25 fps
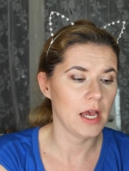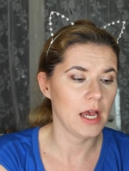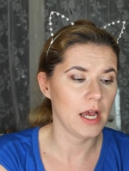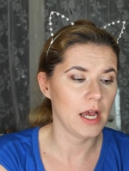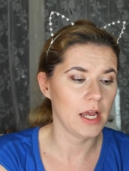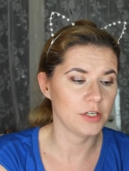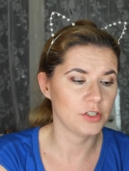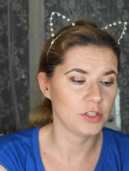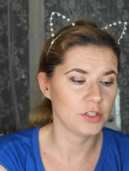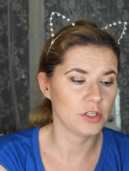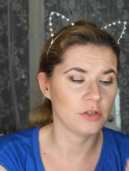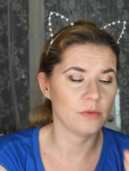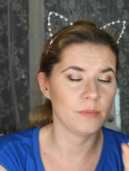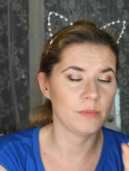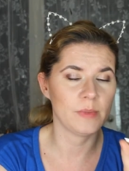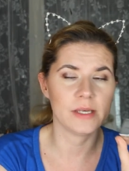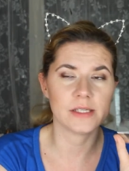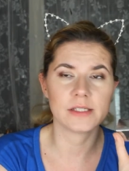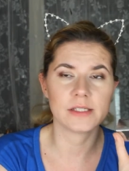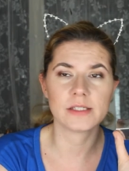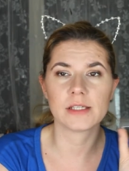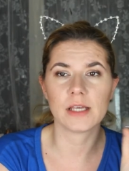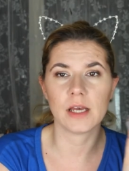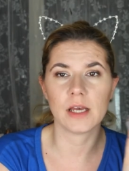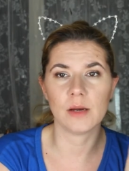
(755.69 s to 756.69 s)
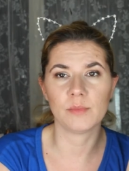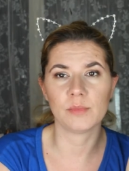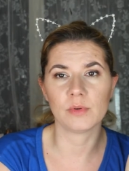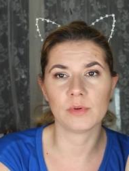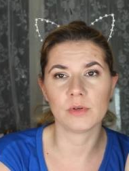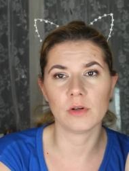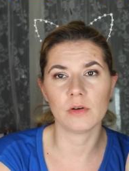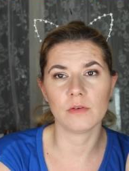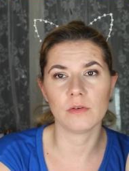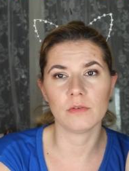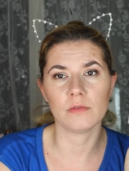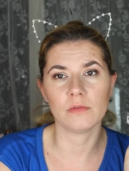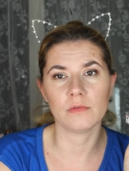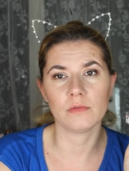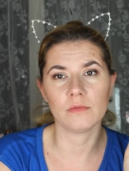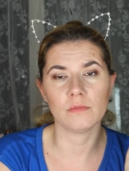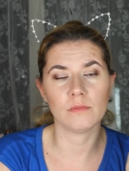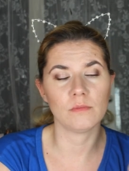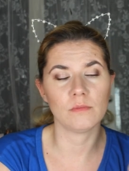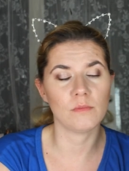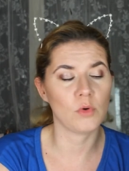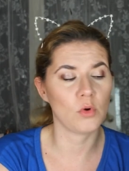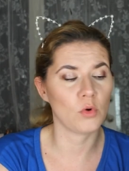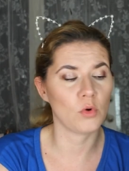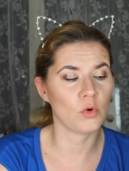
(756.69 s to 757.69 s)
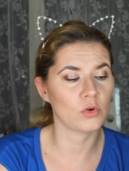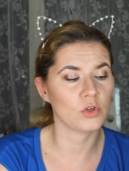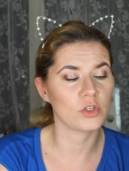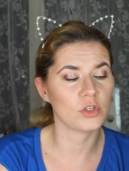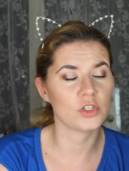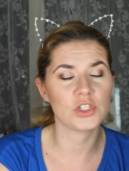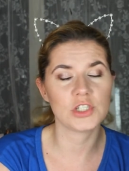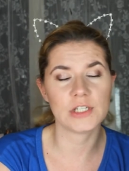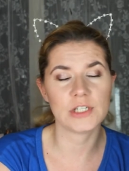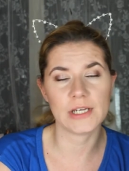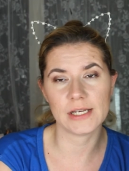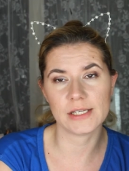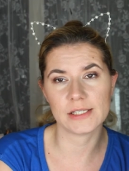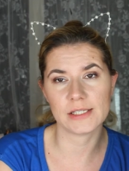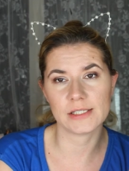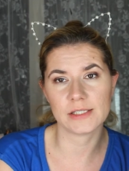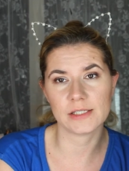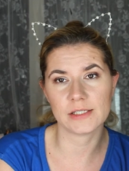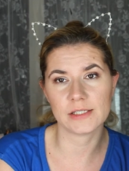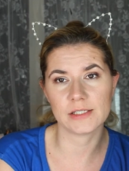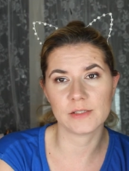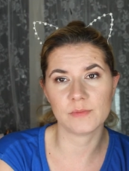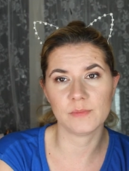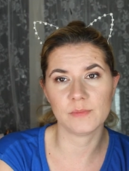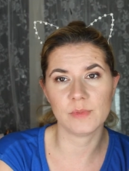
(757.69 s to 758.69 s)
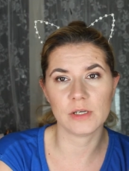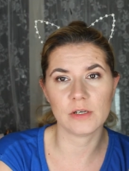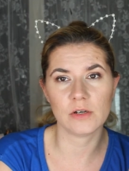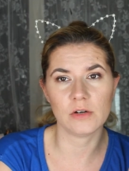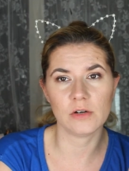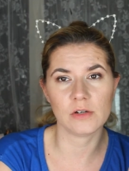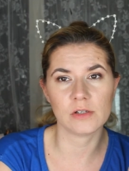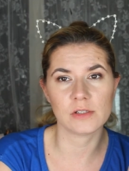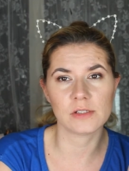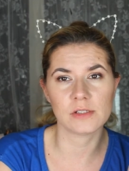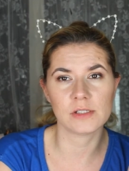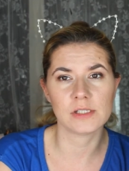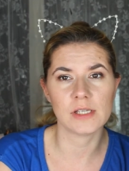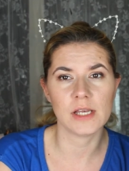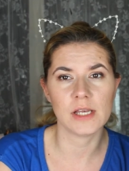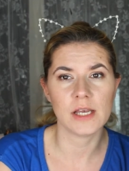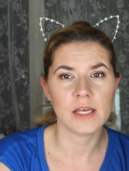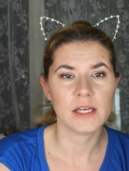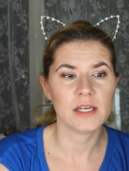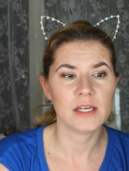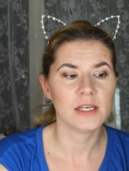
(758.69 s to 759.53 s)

eyeshadow base couple of more chances because